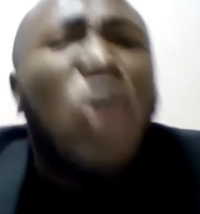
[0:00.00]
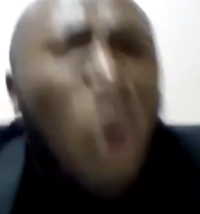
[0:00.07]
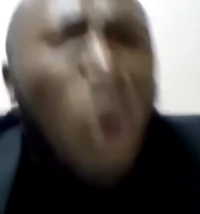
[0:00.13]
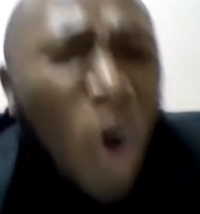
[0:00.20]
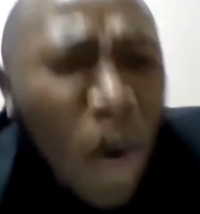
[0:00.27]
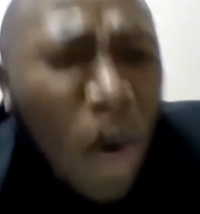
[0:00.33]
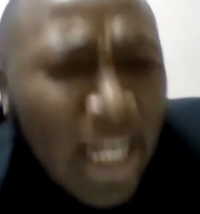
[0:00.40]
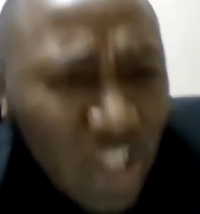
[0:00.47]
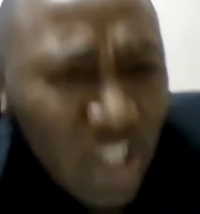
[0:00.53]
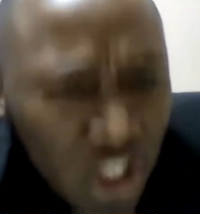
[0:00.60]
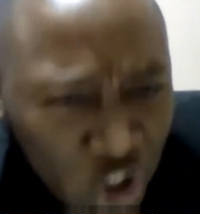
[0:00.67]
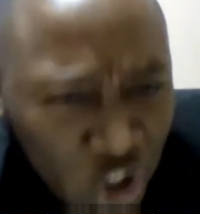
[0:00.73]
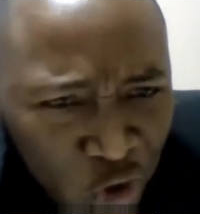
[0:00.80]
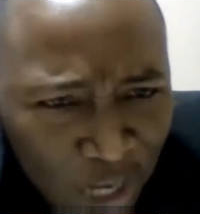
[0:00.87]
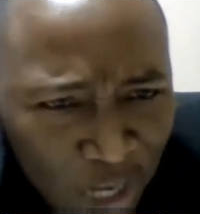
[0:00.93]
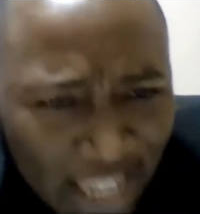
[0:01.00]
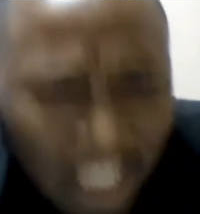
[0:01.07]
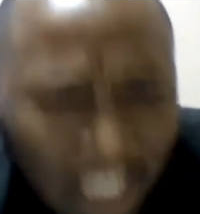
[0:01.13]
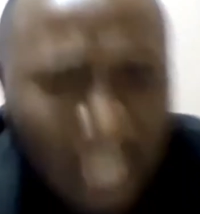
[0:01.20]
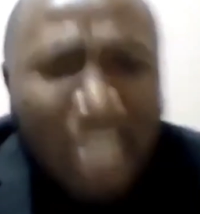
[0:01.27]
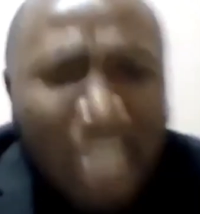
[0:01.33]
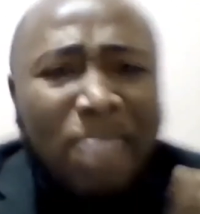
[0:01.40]
Lord is the strength.
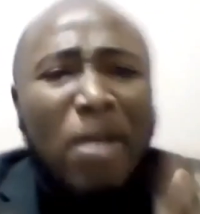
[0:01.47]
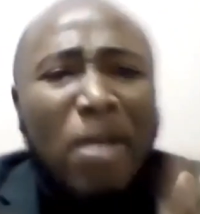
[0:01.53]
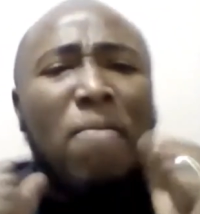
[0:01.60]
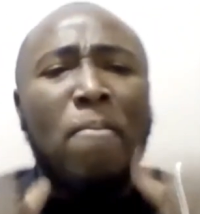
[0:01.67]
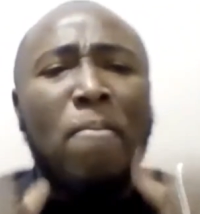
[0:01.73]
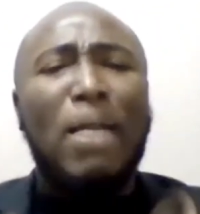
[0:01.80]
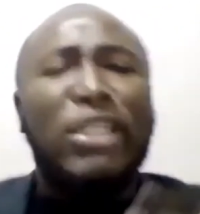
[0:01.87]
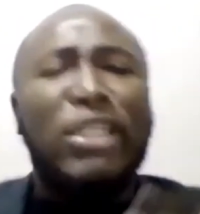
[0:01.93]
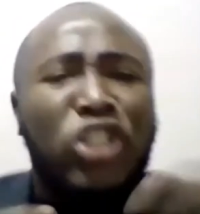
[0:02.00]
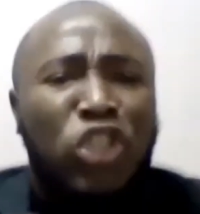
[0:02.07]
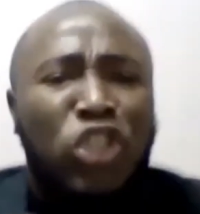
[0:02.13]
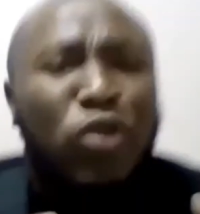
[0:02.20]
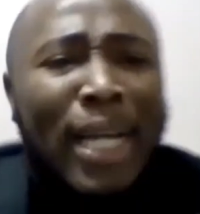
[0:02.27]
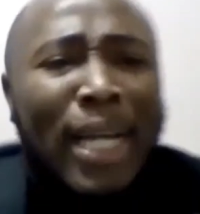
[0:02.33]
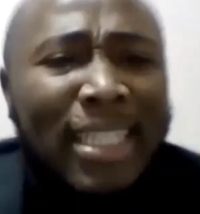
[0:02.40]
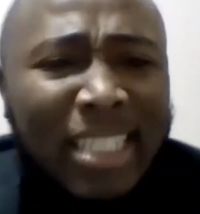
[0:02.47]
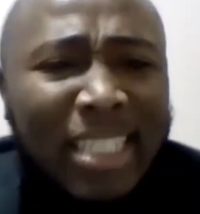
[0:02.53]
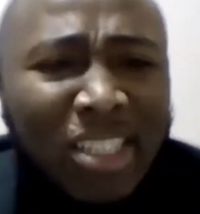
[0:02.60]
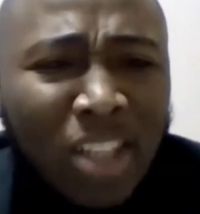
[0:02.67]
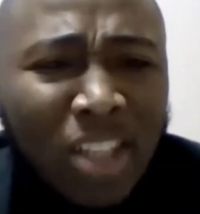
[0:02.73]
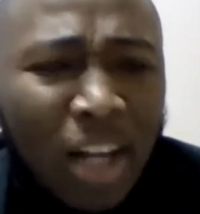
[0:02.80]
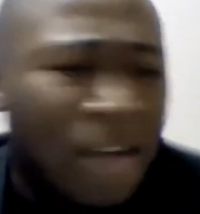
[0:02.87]
My, my strength is
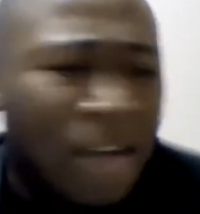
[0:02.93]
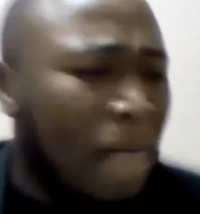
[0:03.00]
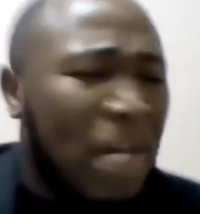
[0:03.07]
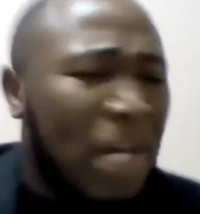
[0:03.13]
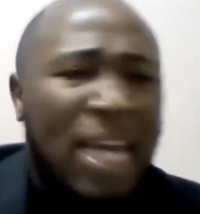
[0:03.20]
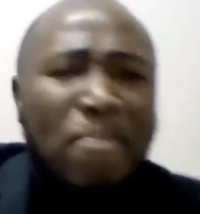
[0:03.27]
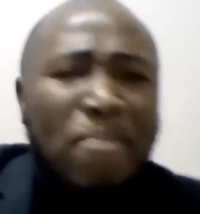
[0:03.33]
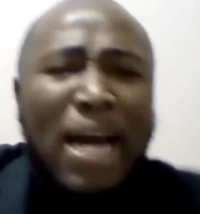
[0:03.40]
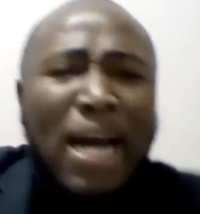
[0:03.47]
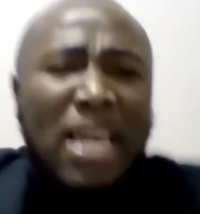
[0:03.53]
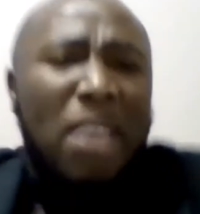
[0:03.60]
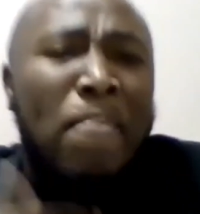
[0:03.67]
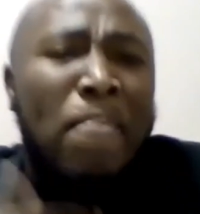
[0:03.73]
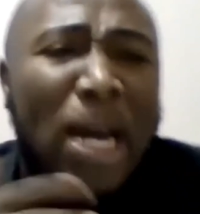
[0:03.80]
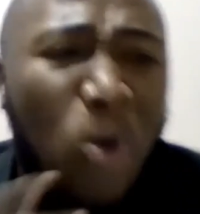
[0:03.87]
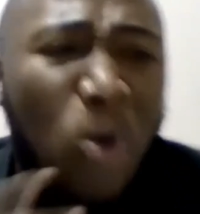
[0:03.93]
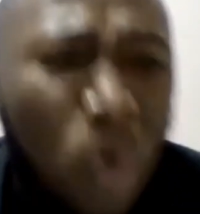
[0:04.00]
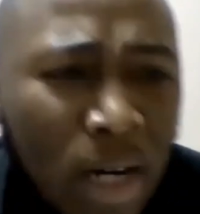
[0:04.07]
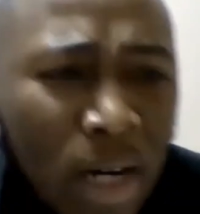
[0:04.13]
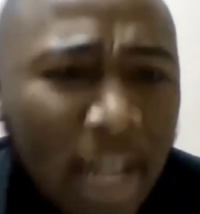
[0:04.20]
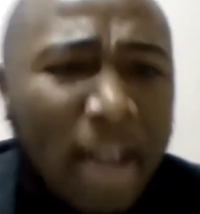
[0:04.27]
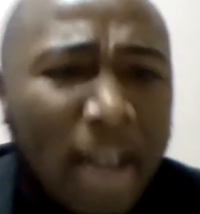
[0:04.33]
not in my my
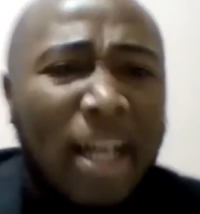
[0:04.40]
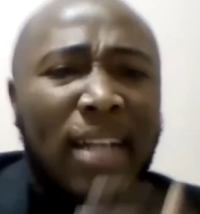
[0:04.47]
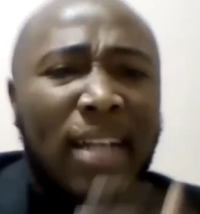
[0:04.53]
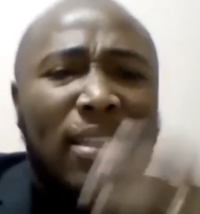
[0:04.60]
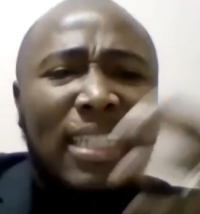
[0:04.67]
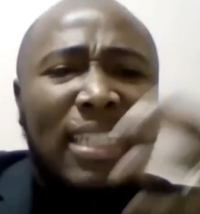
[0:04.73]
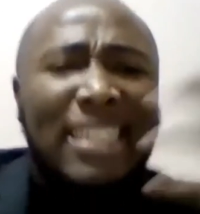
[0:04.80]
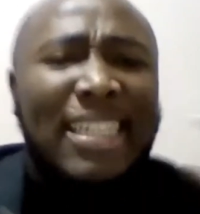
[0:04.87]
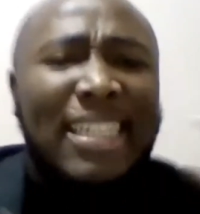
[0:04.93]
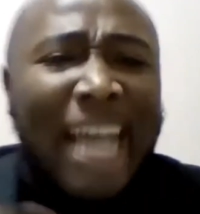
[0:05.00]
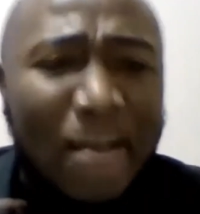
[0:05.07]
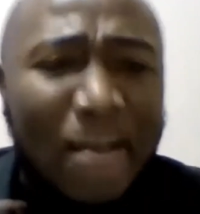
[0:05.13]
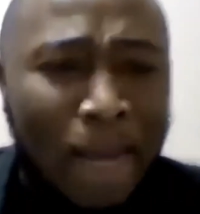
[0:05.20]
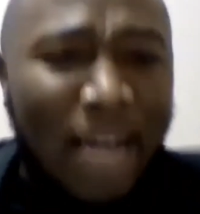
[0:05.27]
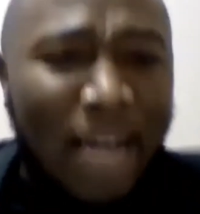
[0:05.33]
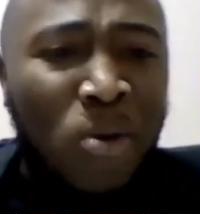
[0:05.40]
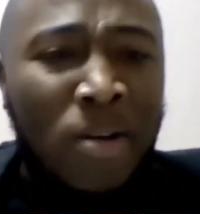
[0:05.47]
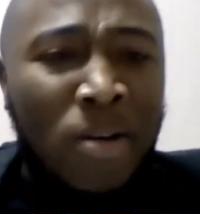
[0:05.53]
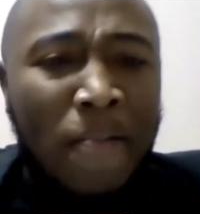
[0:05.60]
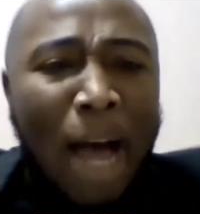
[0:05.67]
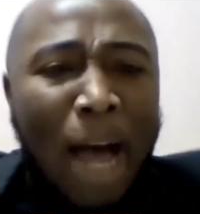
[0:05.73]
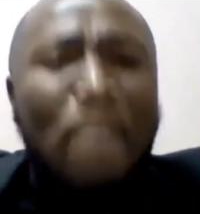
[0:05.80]
own uh, desire, my
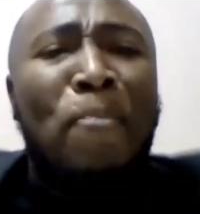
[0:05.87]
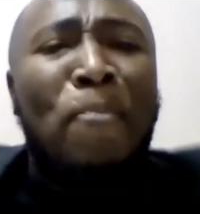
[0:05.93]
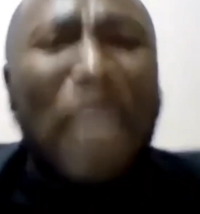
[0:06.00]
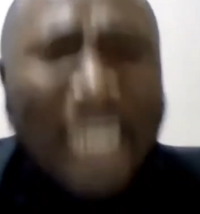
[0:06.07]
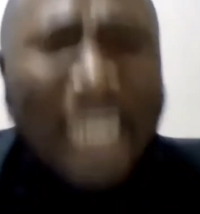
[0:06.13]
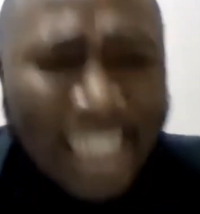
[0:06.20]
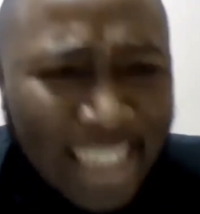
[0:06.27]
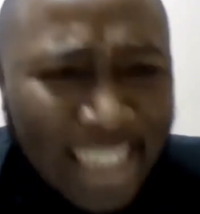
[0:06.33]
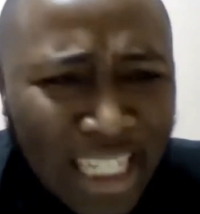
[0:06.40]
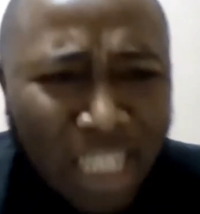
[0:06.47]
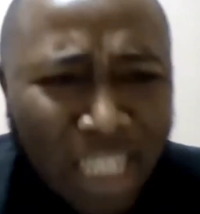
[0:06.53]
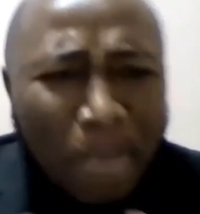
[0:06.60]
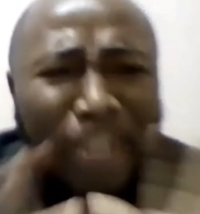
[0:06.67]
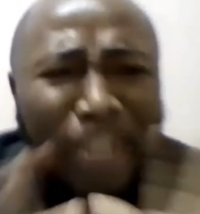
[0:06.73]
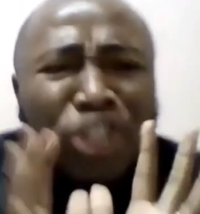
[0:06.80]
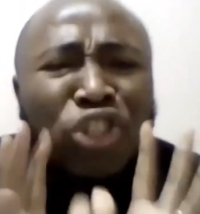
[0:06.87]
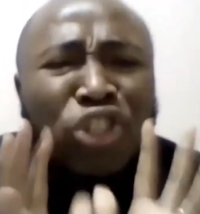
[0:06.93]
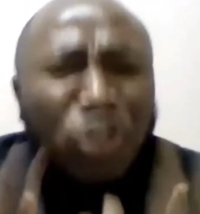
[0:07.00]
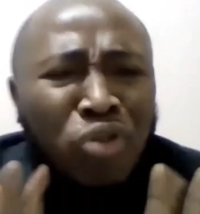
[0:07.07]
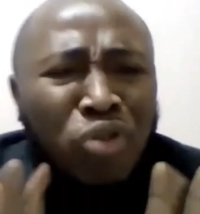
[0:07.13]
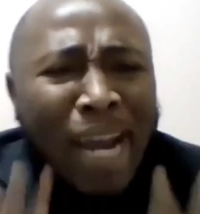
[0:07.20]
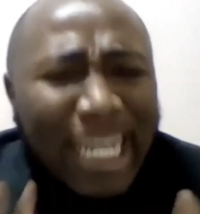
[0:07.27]
own abilities. My
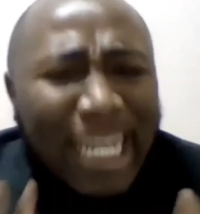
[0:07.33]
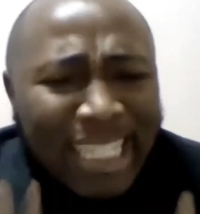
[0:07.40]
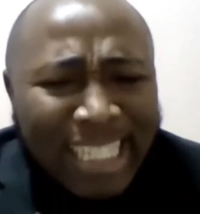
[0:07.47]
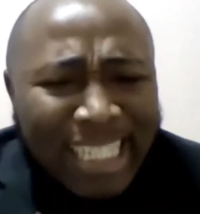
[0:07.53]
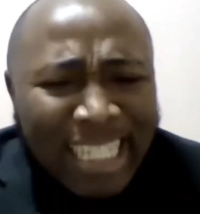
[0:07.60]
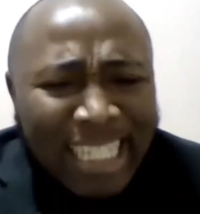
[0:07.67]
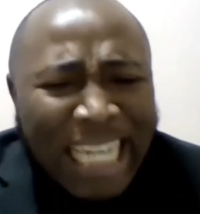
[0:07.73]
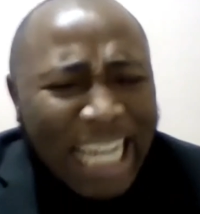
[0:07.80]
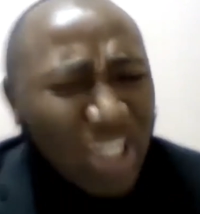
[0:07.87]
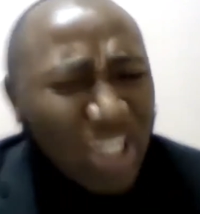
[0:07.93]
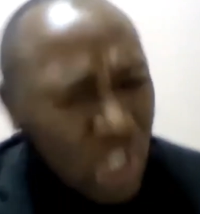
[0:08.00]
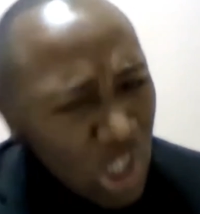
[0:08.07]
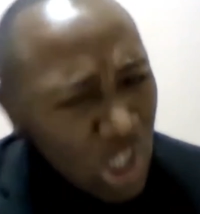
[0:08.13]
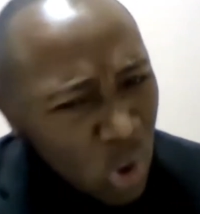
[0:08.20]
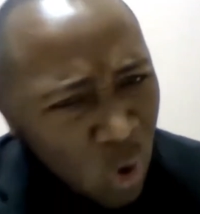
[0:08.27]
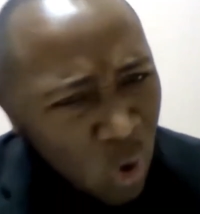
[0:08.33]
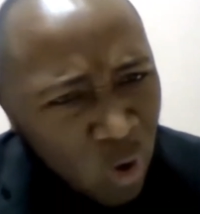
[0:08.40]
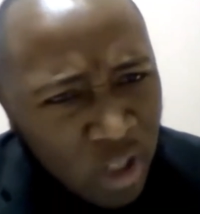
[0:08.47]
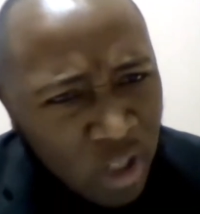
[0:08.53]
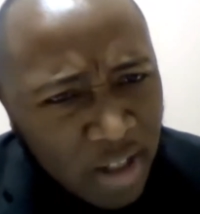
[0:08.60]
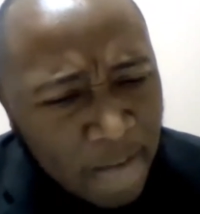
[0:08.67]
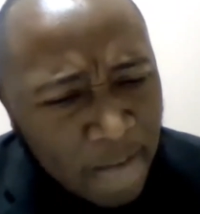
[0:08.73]
strength is the Lord.